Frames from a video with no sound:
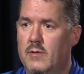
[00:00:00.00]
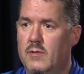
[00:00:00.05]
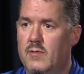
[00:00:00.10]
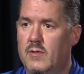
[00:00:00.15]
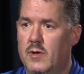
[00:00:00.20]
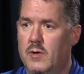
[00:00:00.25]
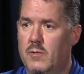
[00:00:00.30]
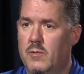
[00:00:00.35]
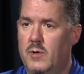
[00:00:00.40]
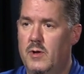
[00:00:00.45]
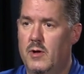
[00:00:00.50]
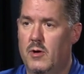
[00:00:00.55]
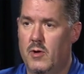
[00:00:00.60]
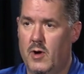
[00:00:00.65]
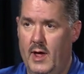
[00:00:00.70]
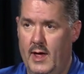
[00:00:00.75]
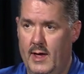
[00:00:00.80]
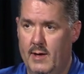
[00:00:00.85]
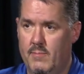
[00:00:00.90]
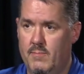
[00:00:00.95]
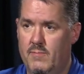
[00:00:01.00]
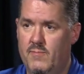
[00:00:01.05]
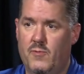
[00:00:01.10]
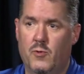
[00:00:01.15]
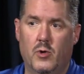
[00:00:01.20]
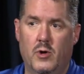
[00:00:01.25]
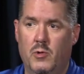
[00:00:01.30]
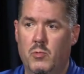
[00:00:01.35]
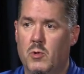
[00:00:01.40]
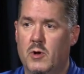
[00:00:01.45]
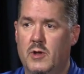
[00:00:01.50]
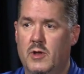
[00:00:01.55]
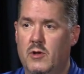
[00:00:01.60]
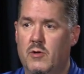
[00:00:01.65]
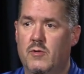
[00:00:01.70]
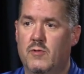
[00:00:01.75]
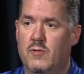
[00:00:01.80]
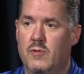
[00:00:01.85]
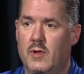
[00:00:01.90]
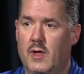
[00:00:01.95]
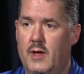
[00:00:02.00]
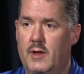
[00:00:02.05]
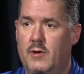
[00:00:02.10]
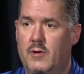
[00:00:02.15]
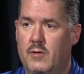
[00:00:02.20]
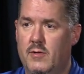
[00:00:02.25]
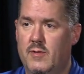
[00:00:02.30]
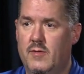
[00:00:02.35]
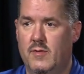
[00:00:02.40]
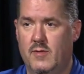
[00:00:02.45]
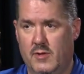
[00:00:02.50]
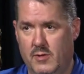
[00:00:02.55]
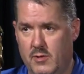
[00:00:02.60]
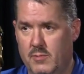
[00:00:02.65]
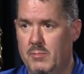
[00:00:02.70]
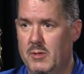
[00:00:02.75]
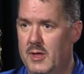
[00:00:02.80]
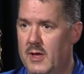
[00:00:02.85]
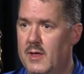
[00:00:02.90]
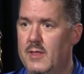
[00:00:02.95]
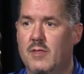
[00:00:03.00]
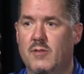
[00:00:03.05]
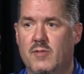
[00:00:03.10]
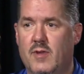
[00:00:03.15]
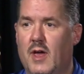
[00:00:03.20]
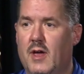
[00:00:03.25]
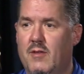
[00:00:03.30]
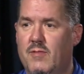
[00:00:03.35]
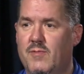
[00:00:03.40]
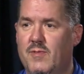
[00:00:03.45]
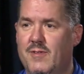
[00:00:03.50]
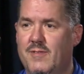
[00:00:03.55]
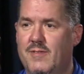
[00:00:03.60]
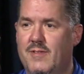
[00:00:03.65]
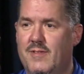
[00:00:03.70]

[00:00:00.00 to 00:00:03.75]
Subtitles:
so here I am 41 years later still playing the saxophone.